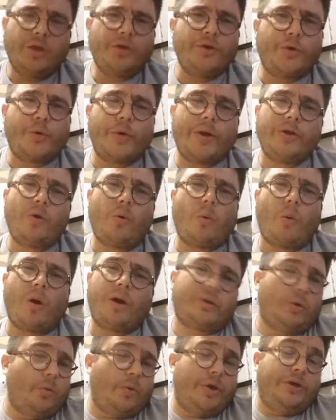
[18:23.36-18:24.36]
You create your
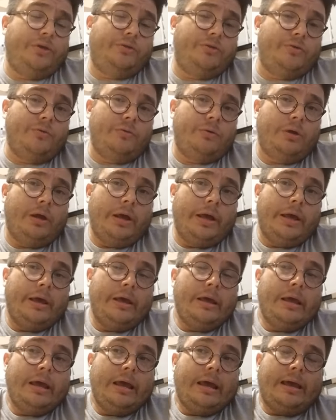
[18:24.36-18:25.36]
work the way you do.
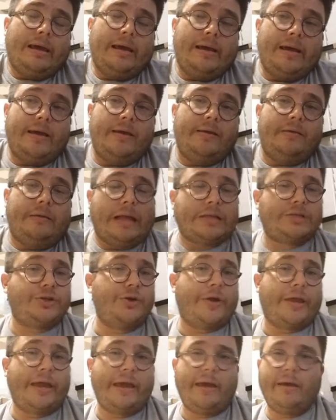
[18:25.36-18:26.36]
And
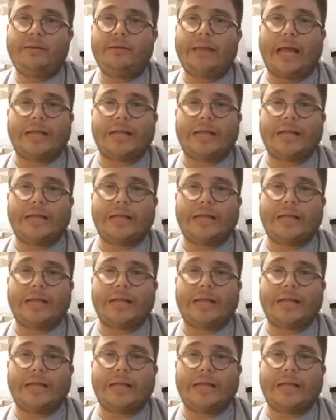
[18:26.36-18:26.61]
that's your gig.